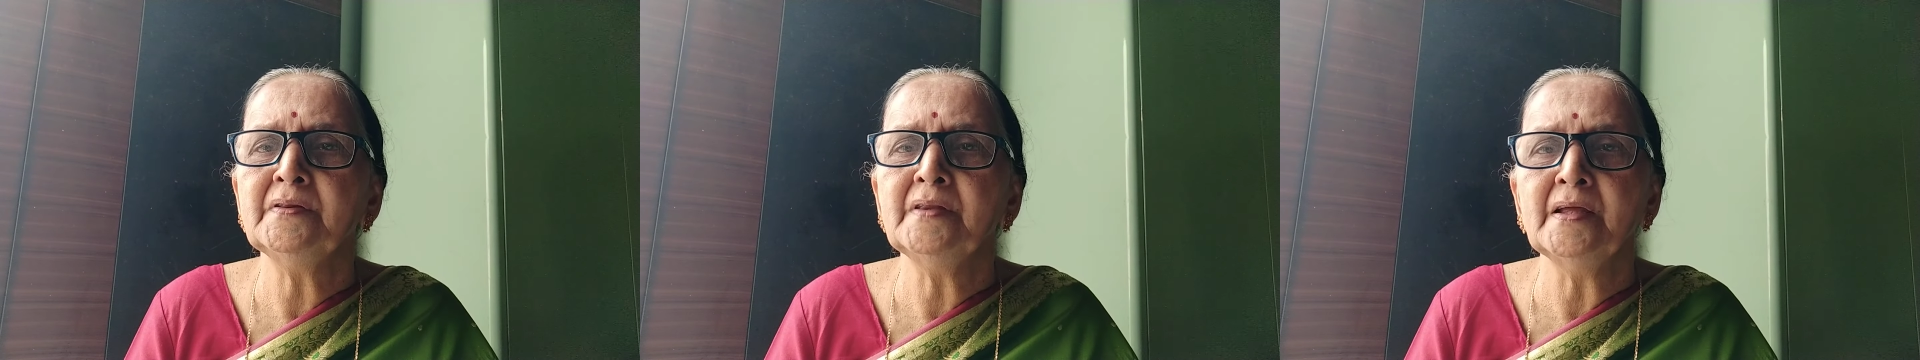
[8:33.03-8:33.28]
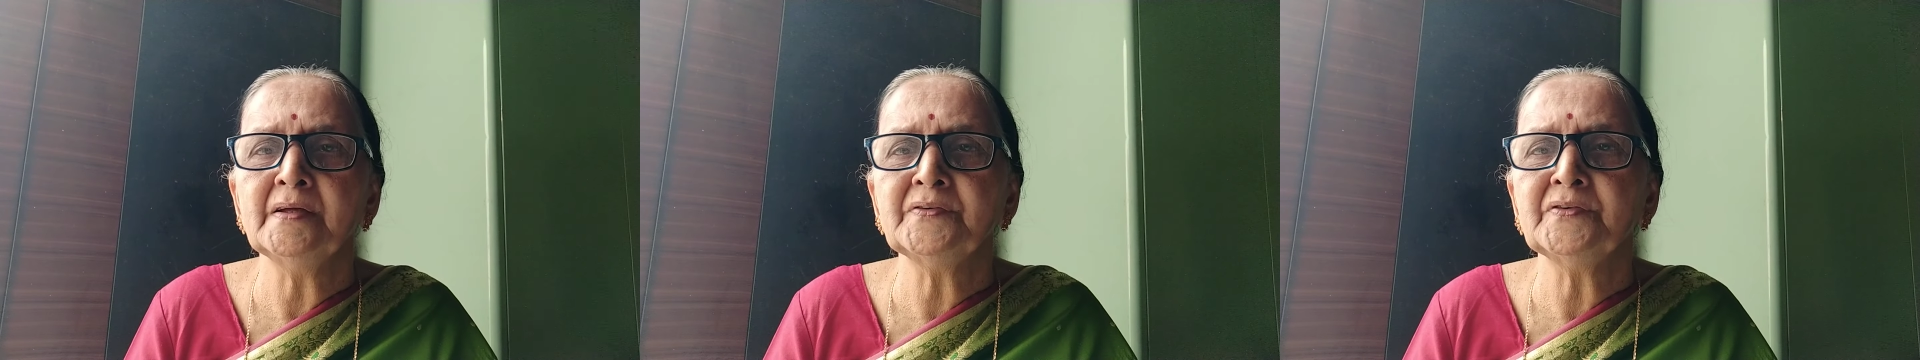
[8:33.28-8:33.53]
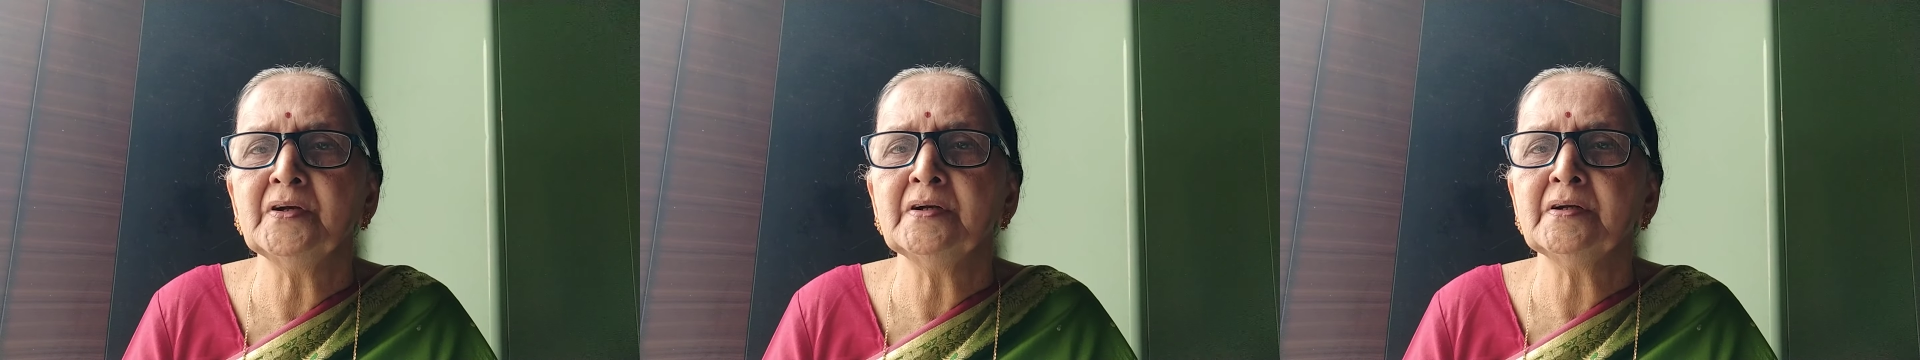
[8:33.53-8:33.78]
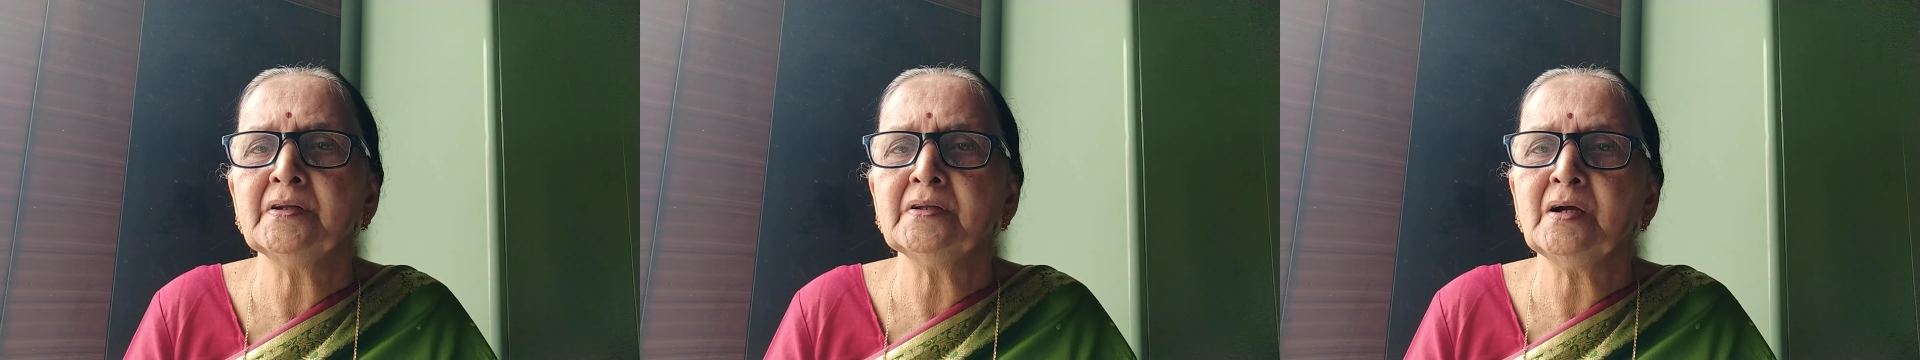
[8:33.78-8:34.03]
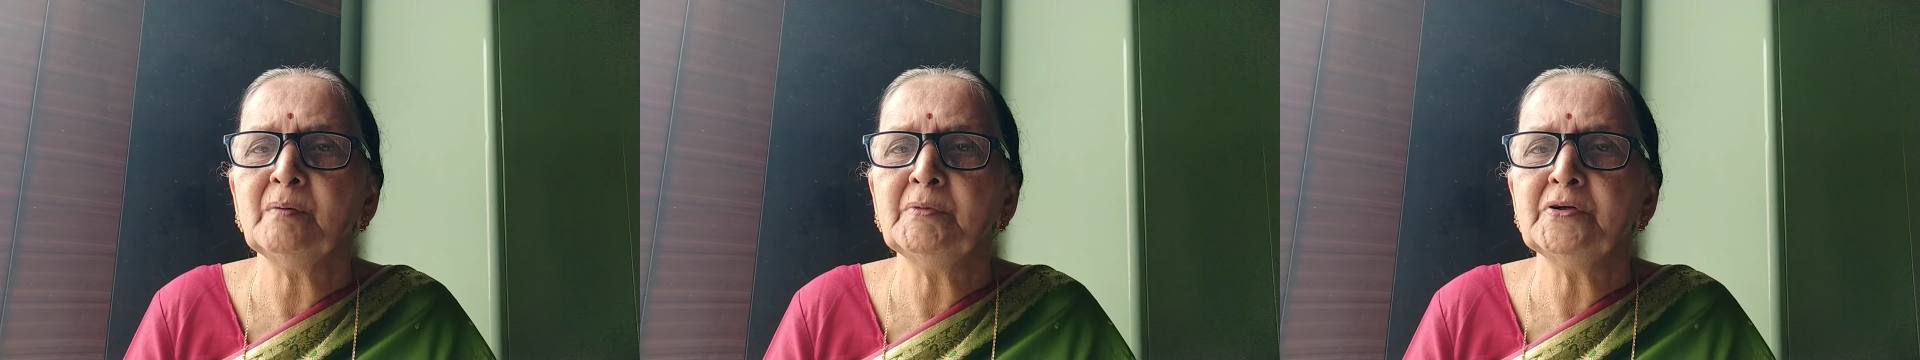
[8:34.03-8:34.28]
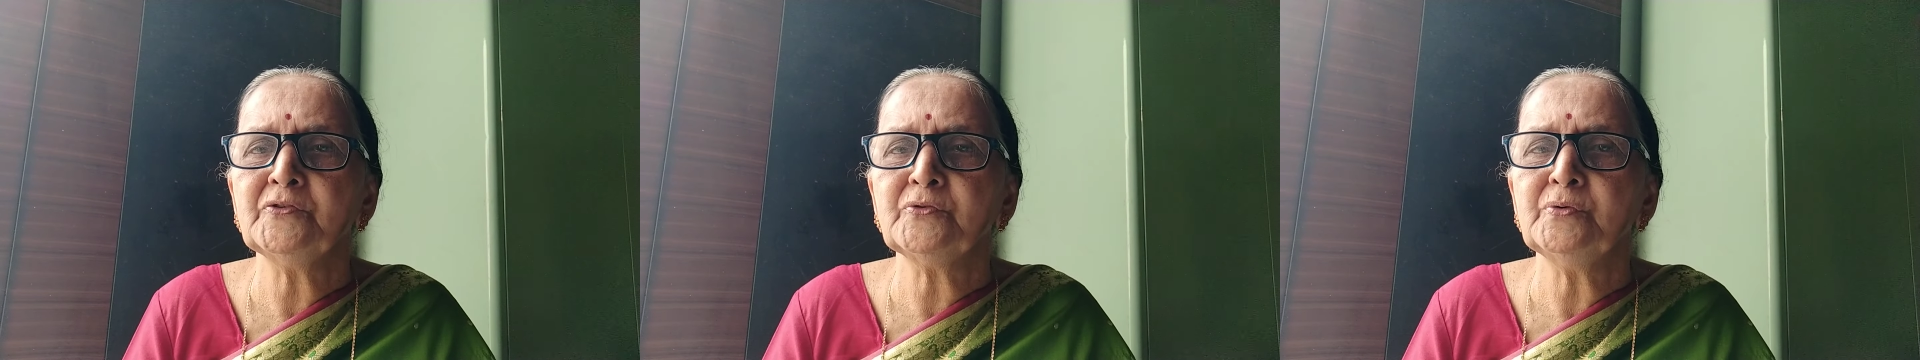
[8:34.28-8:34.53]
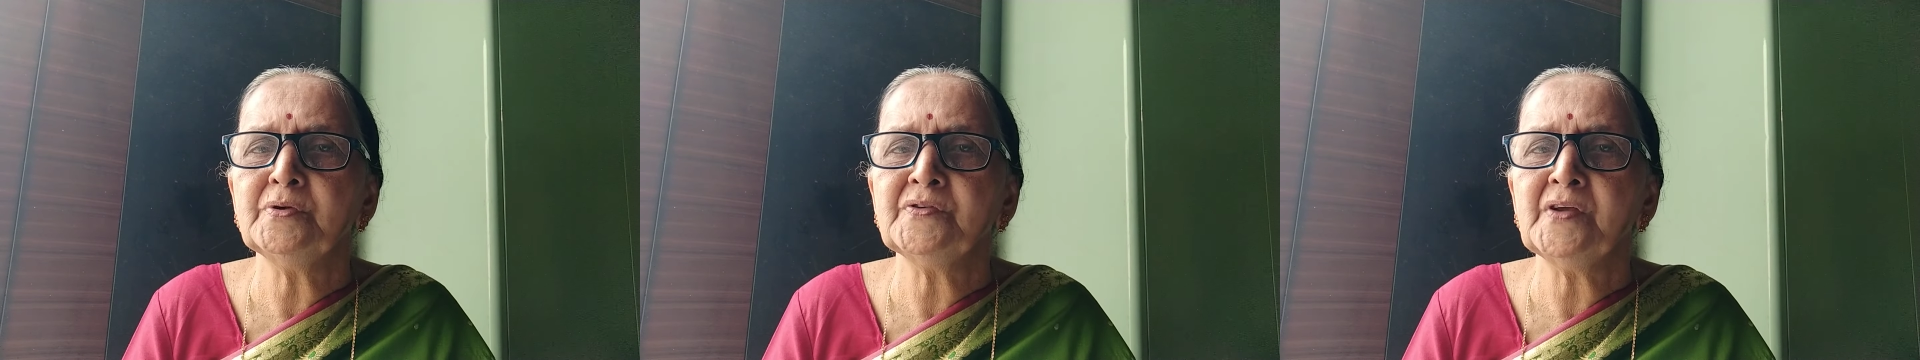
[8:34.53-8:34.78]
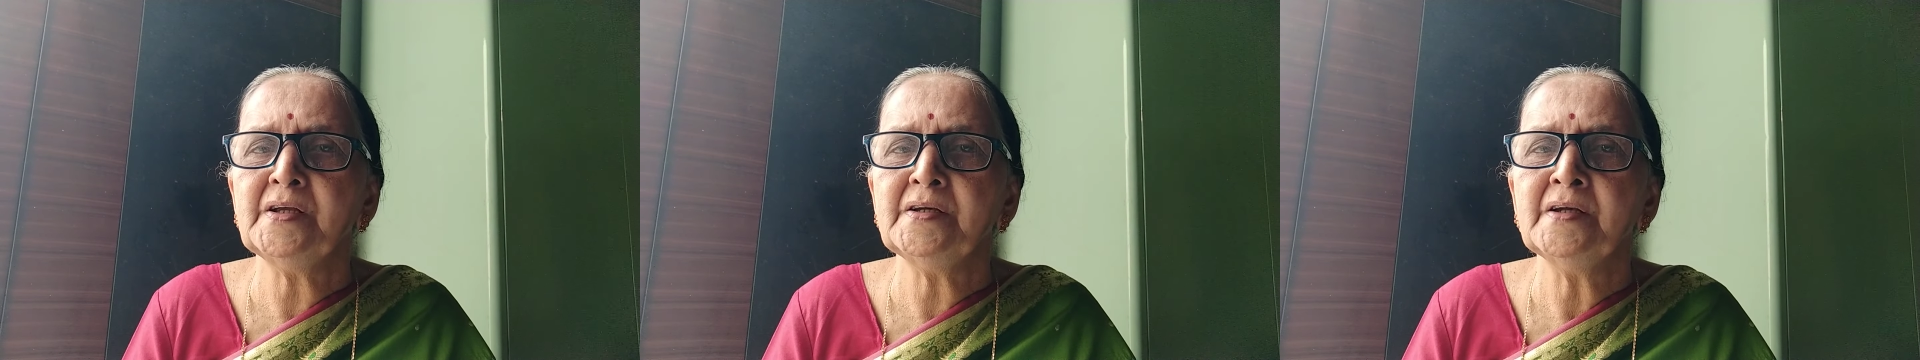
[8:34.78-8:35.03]
their children commit
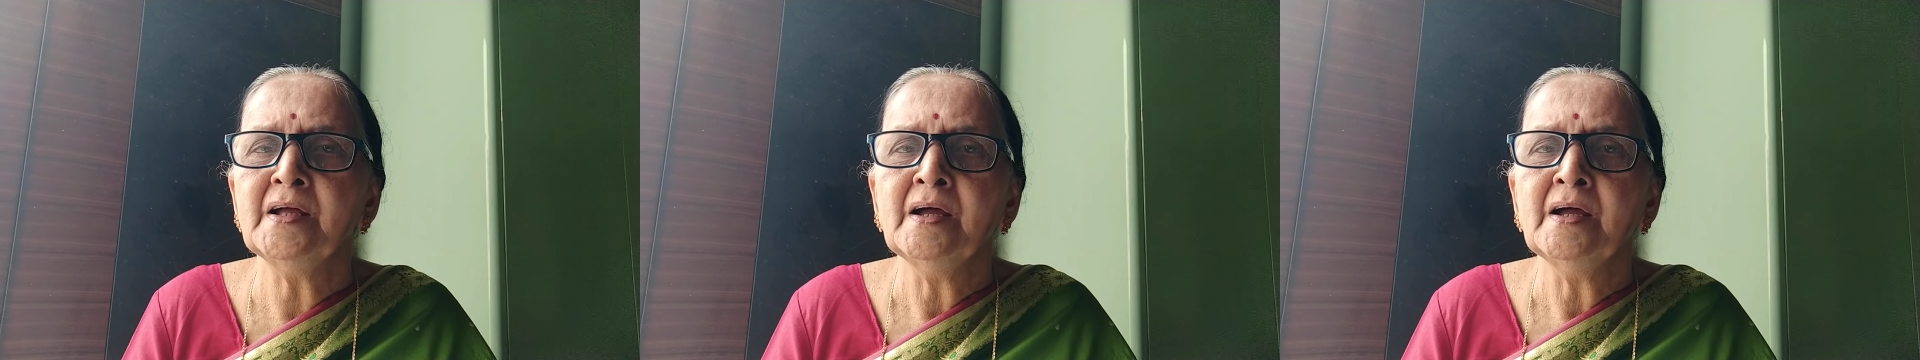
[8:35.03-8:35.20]
suicide.